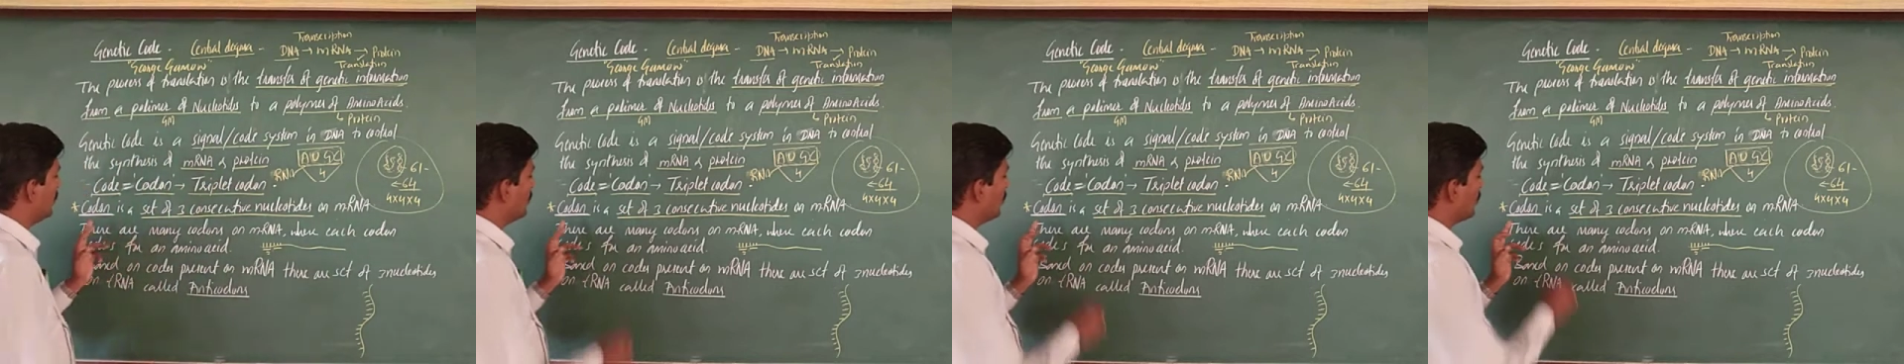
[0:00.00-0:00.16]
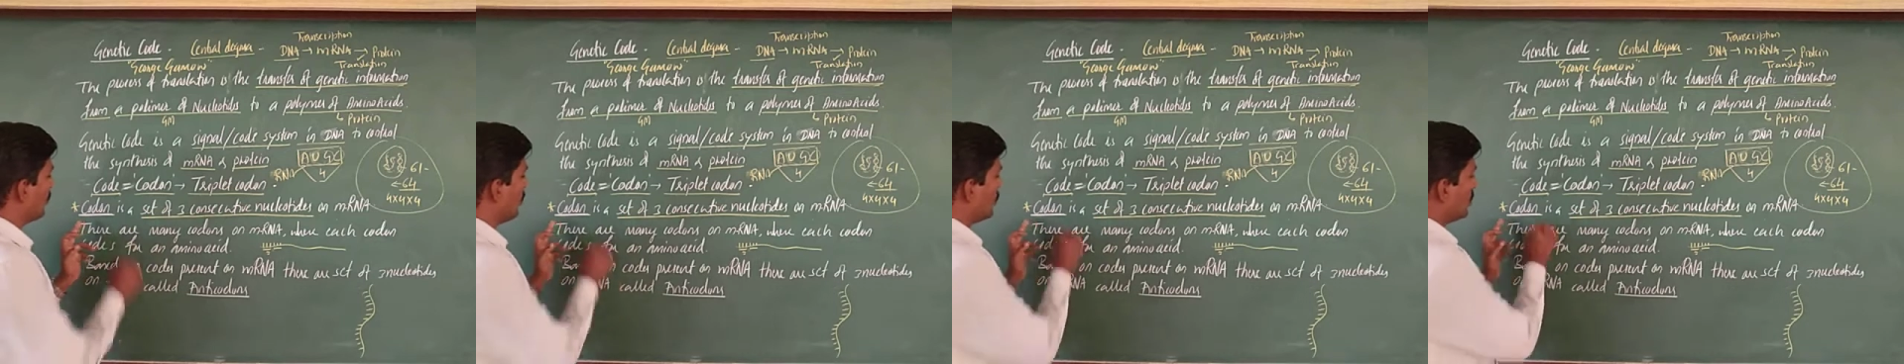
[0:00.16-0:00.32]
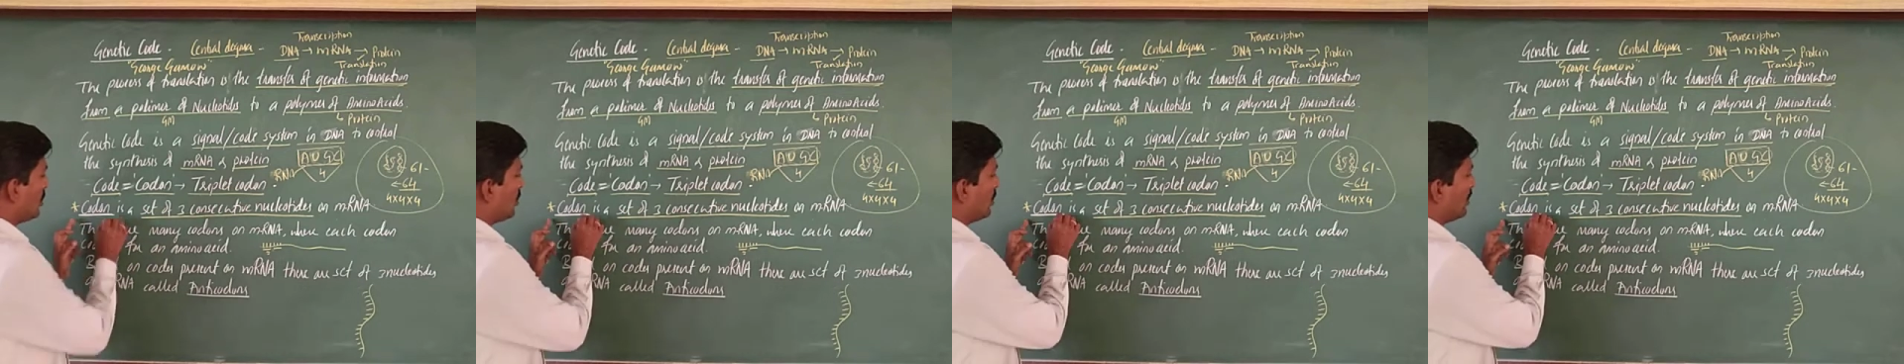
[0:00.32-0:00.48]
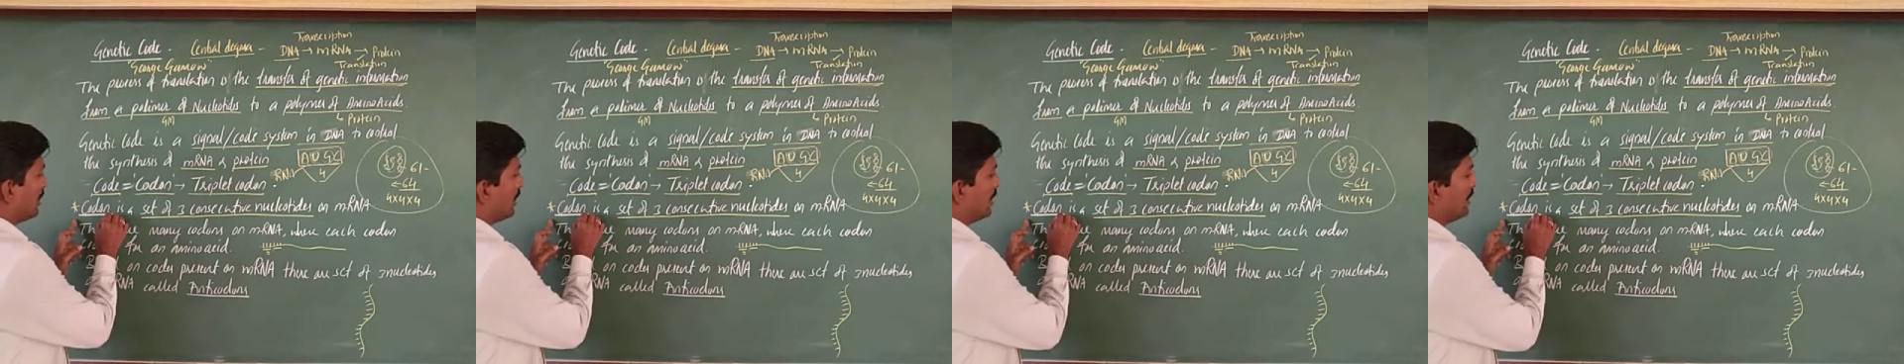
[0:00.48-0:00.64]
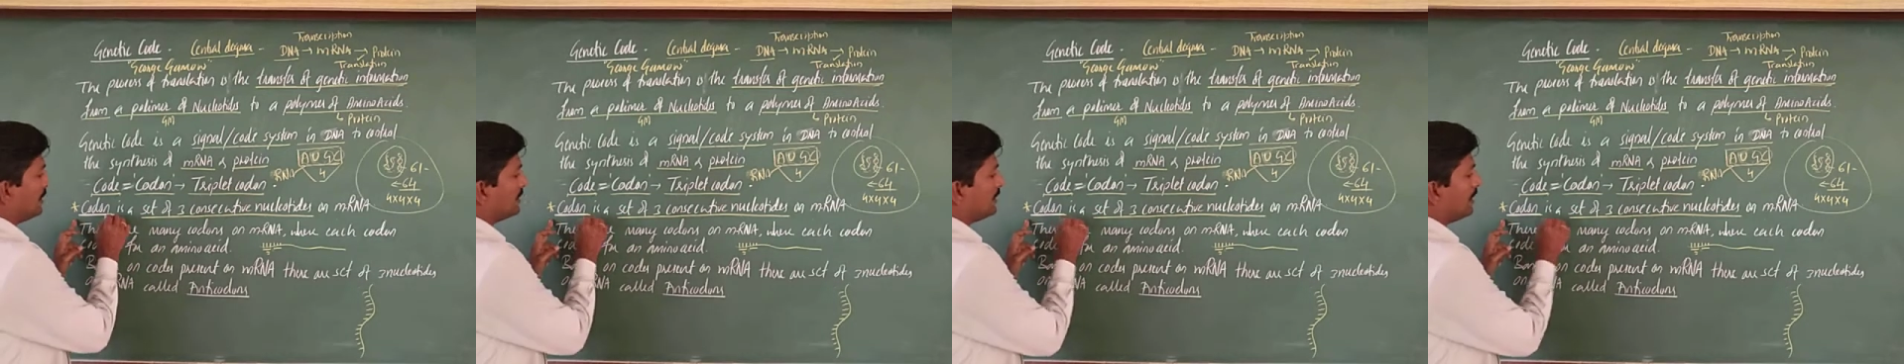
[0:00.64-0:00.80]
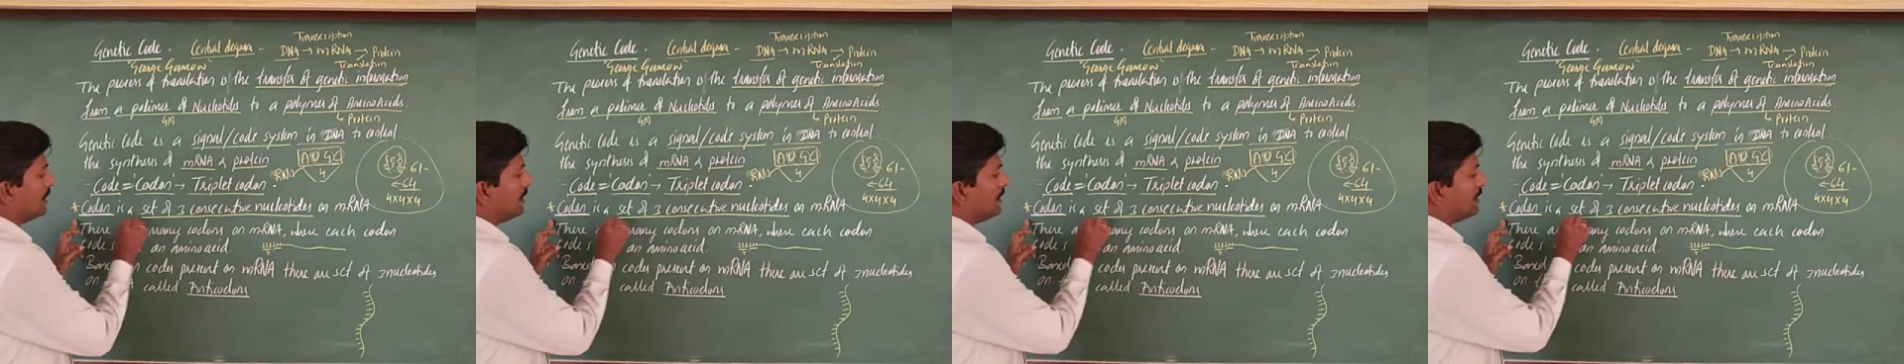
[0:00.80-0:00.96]
Codon
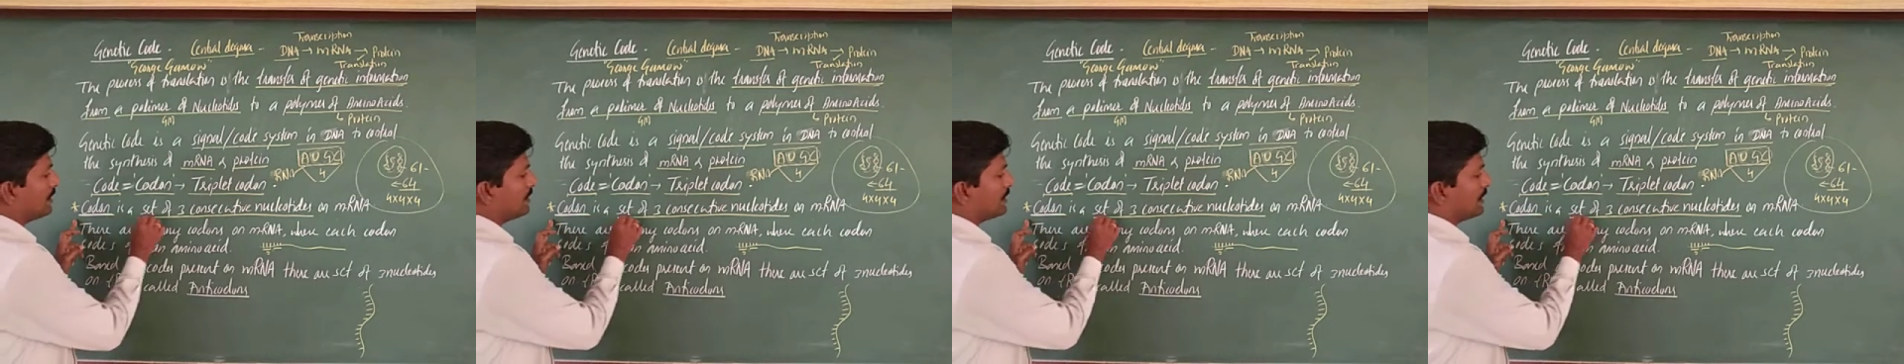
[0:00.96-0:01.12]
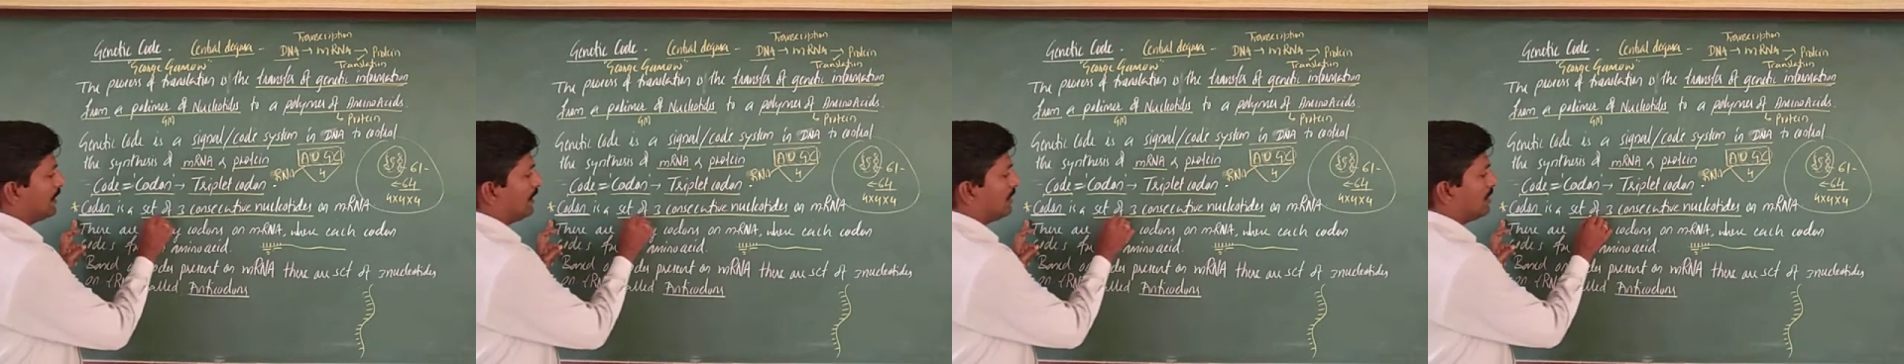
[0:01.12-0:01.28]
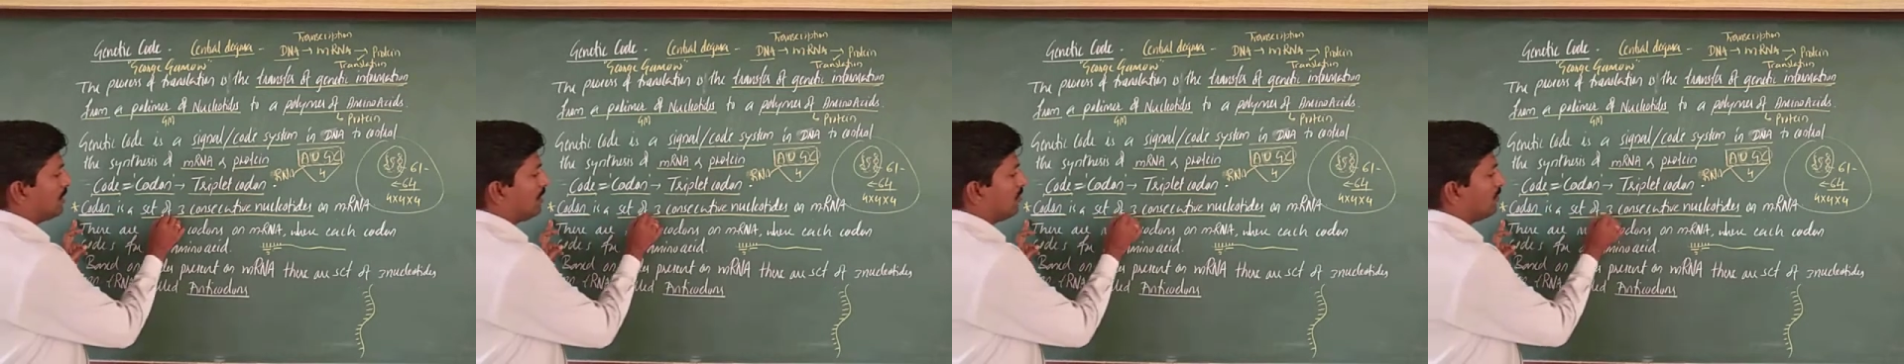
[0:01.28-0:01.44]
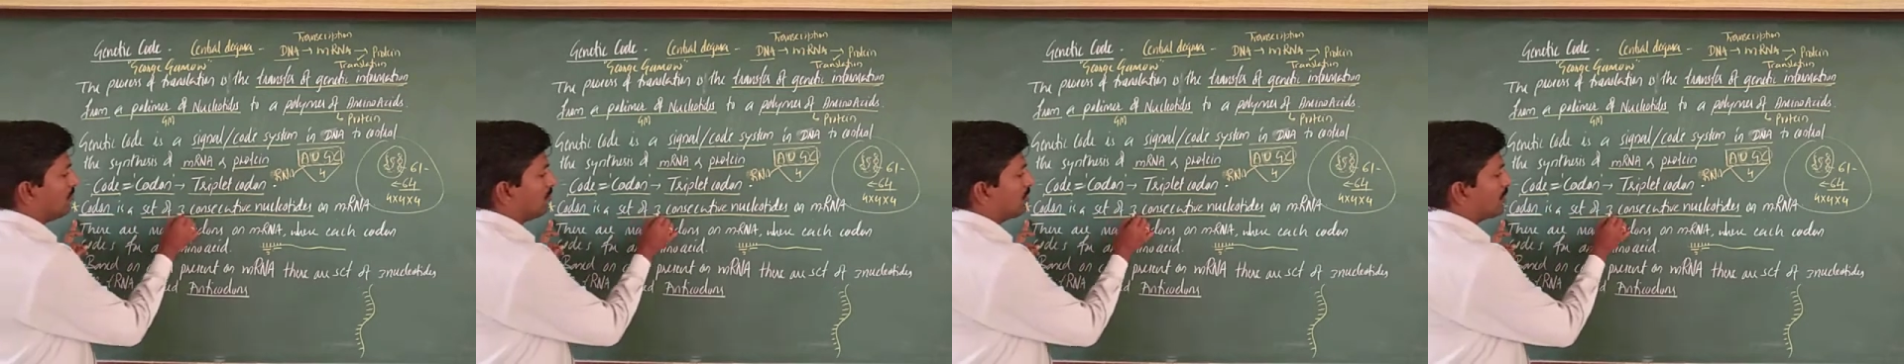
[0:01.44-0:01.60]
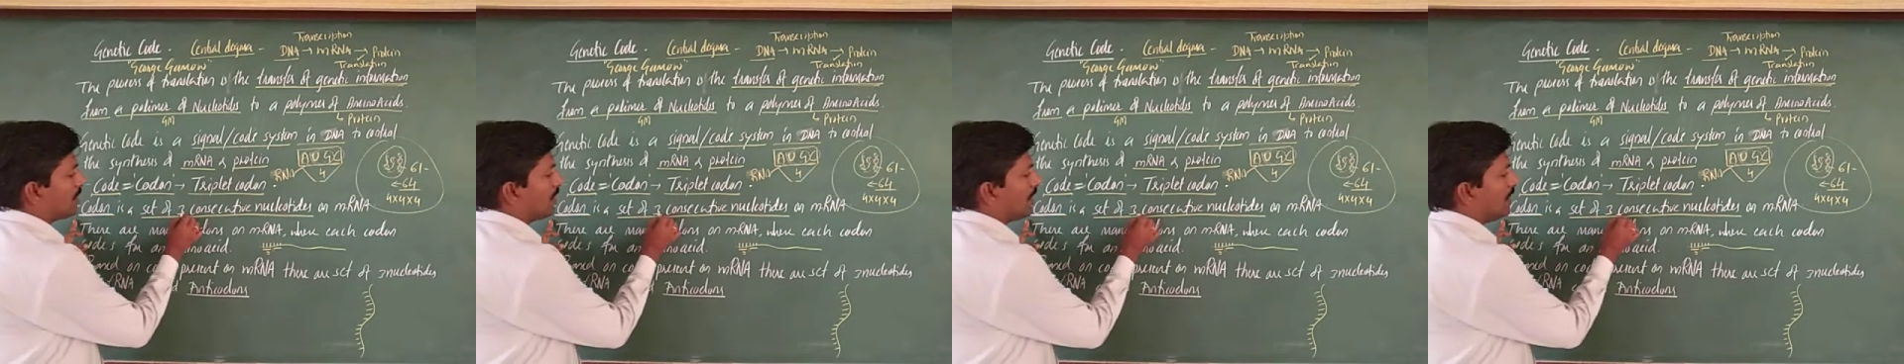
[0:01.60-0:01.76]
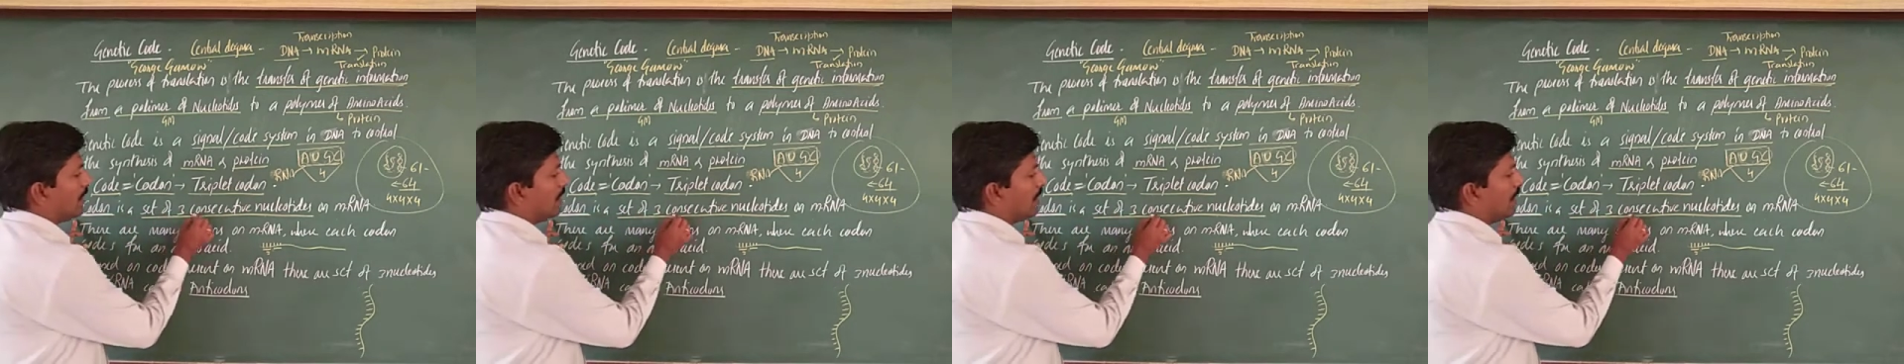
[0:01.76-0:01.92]
is a set of
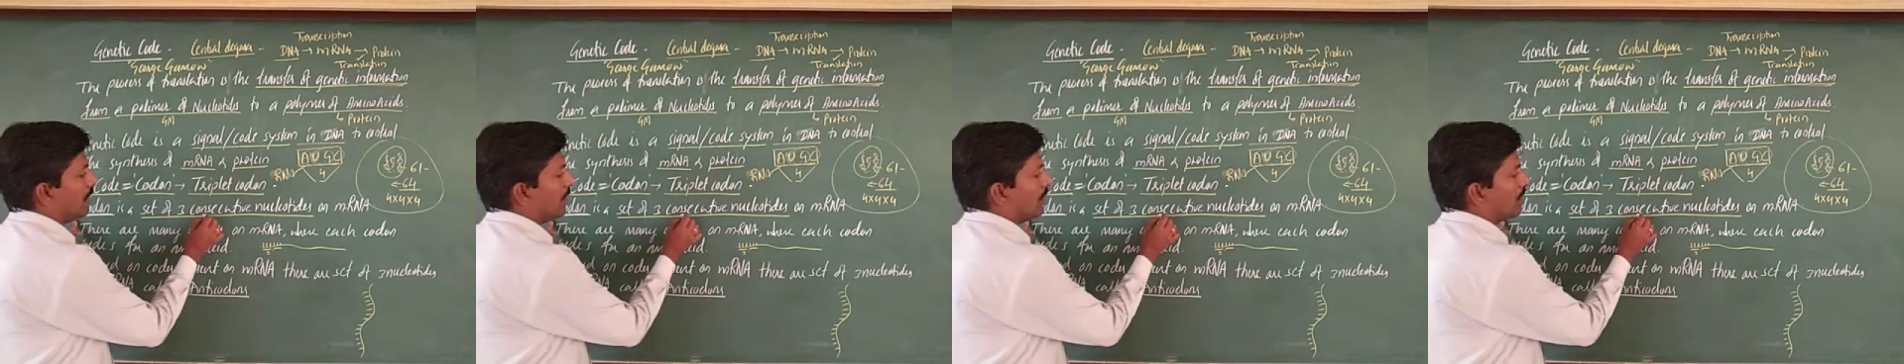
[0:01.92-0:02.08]
3